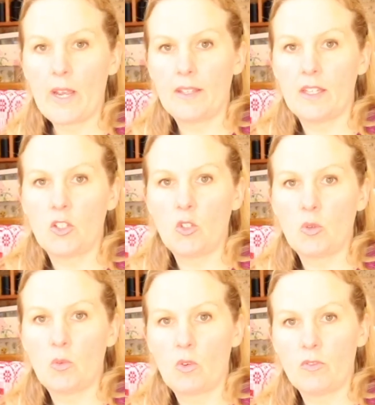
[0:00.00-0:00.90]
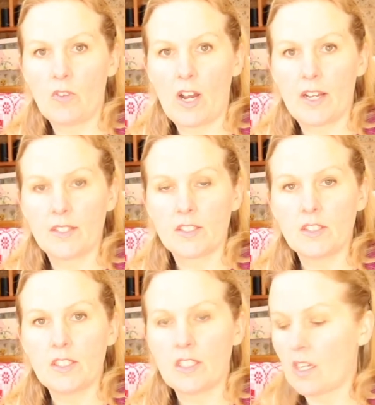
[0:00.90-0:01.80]
way that you will
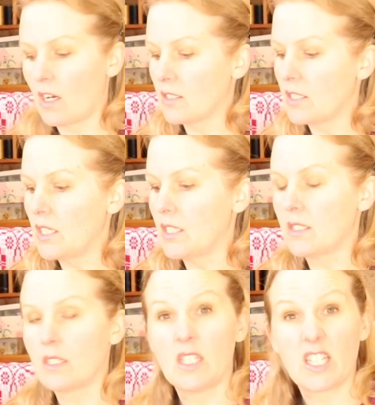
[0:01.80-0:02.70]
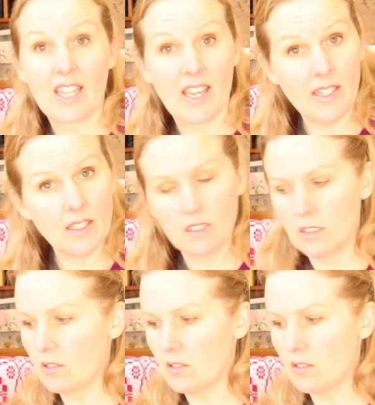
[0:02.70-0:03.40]
find knitting yarns is in a cake.